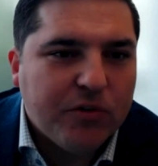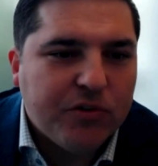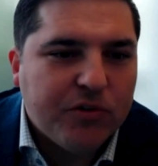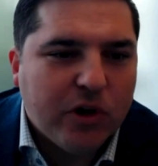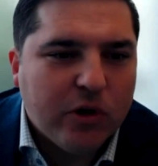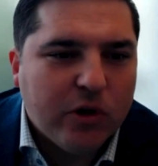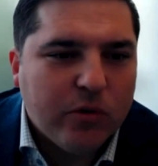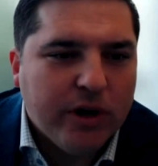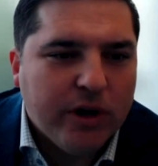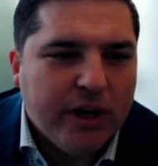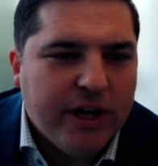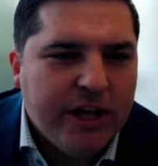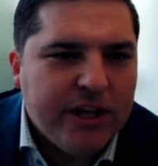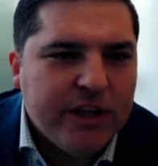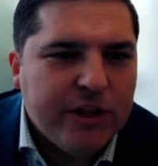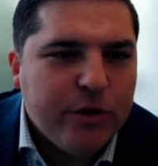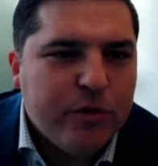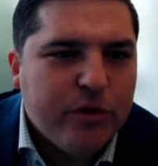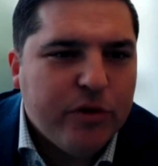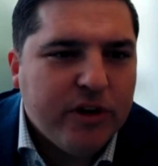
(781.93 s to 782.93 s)
So
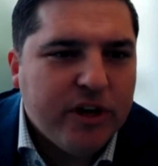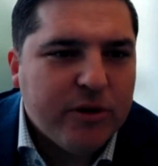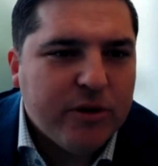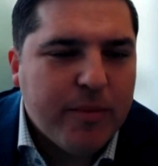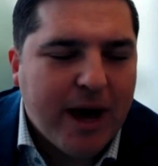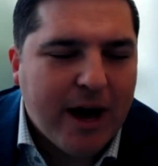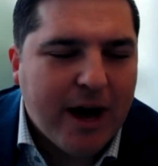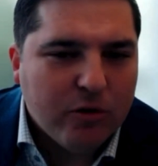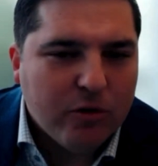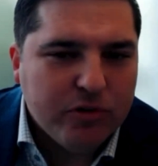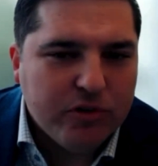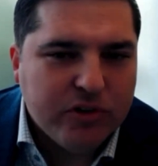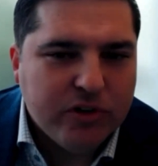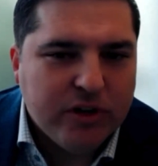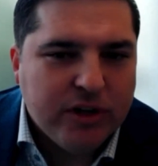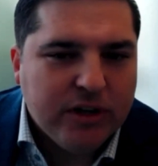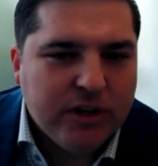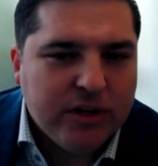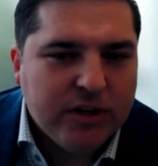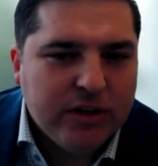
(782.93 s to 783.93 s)
you think about
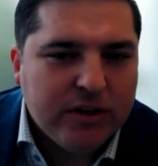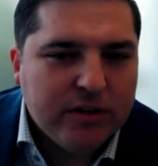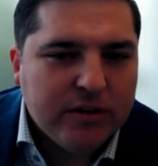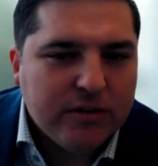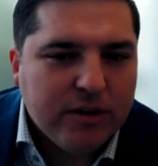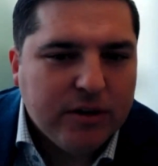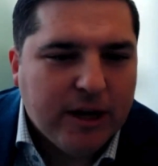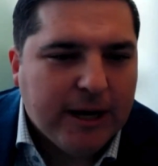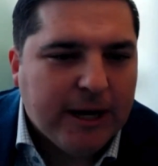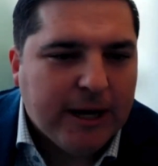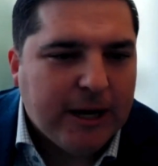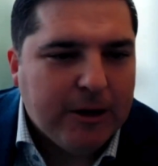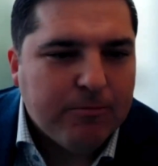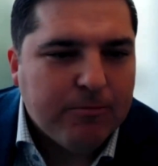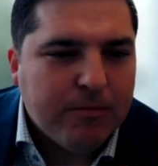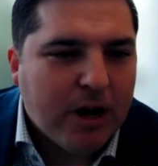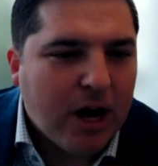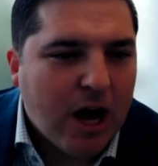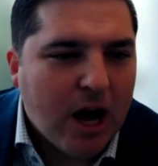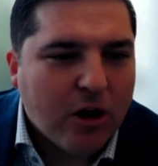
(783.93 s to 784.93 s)

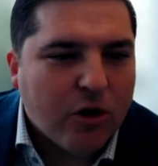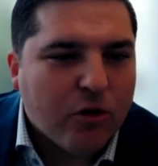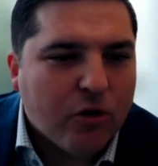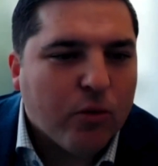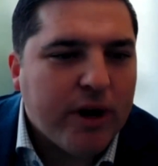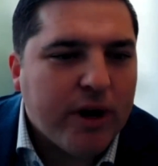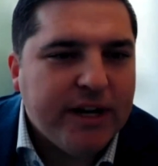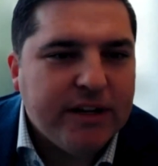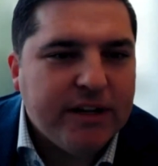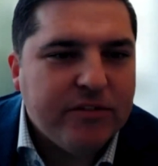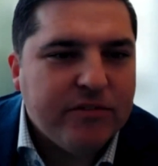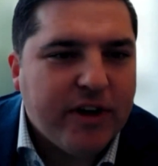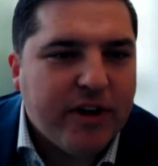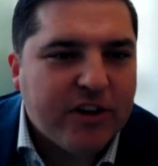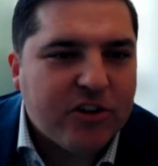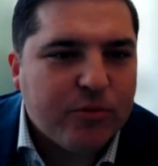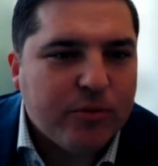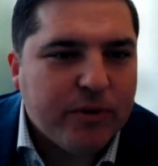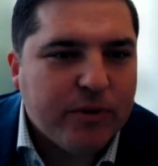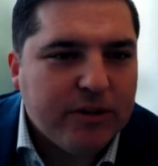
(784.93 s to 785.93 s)
a great
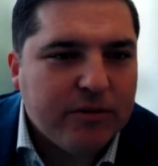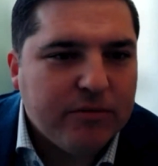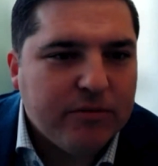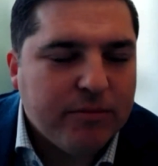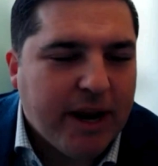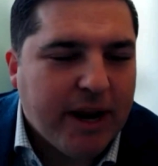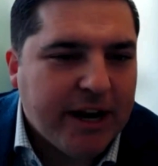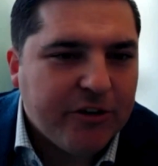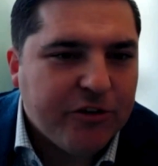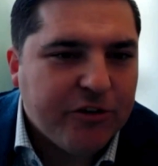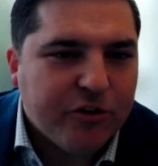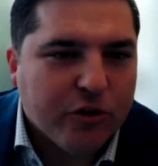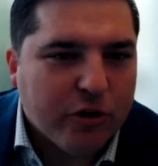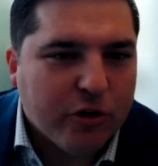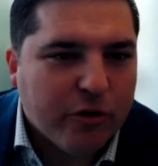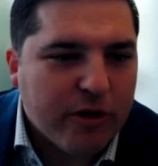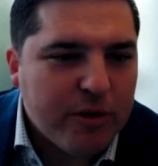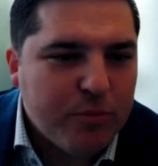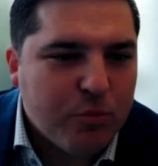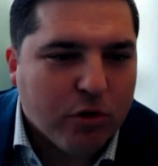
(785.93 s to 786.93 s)
investment manager, a
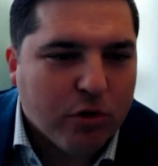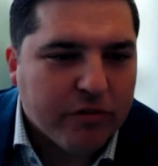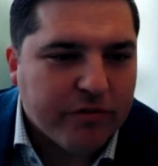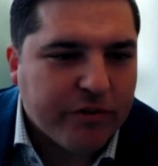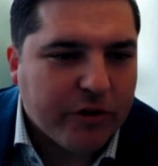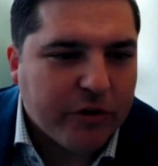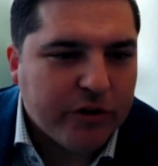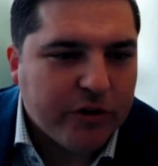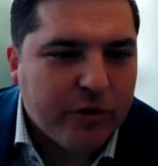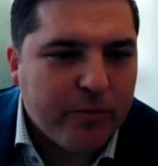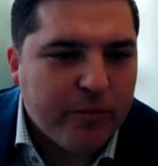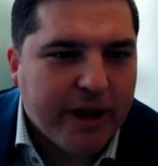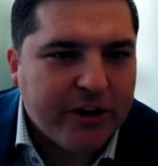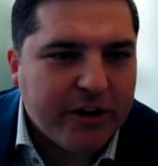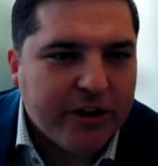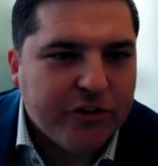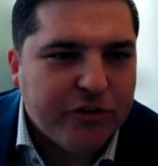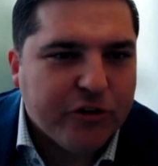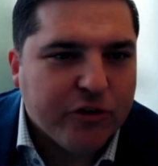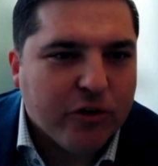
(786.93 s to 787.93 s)
great portfolio
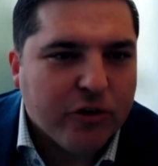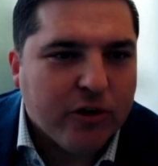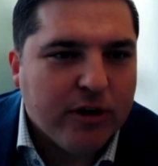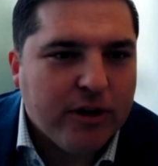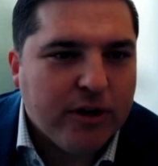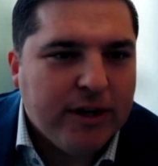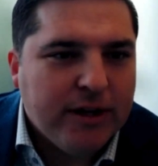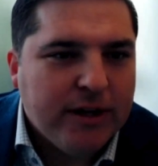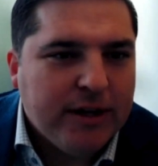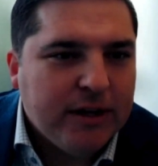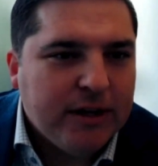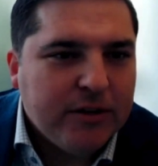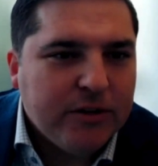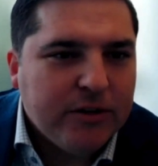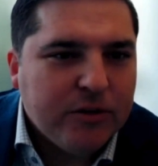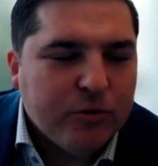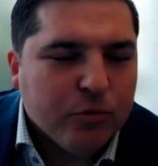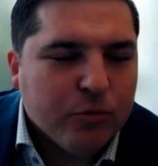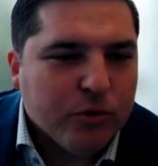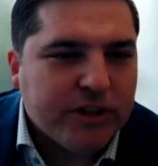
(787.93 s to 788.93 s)
manager,
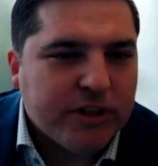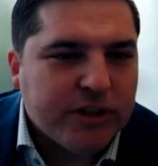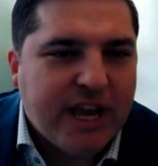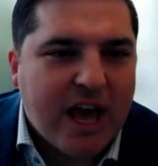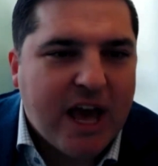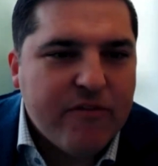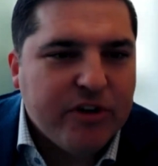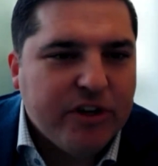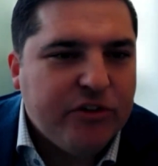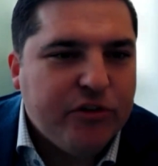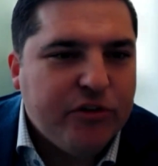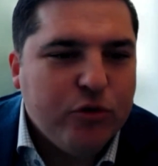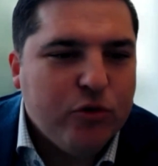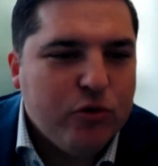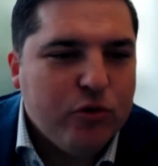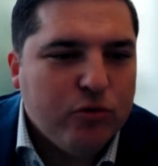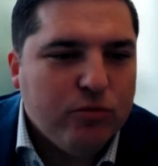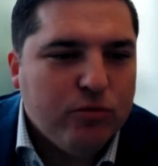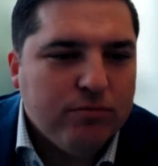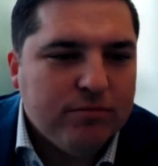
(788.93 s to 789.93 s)
really having
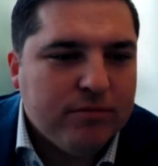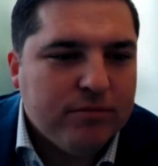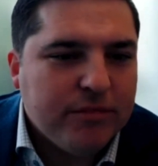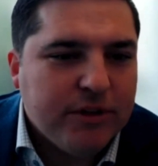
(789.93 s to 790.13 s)
two,